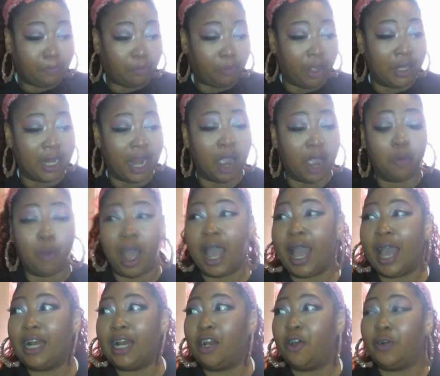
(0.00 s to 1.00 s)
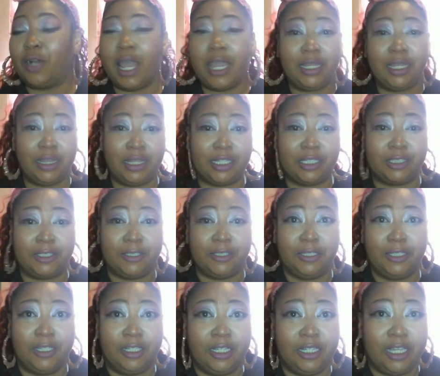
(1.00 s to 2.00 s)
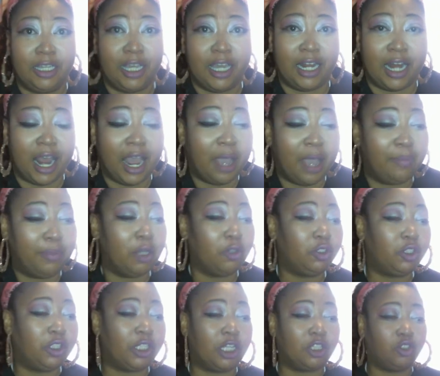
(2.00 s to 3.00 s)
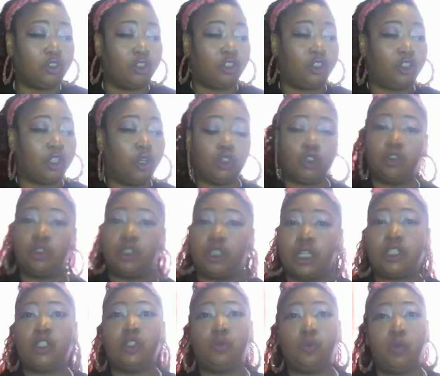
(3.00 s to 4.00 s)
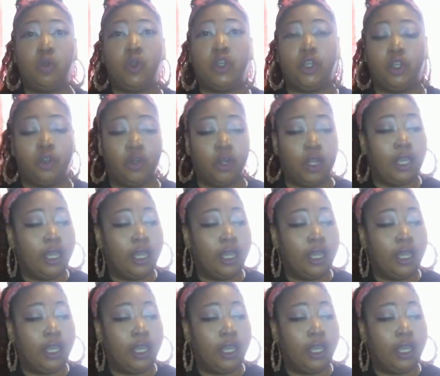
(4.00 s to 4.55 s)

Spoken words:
Now, why I don't like this, and I'm no social justice warrior,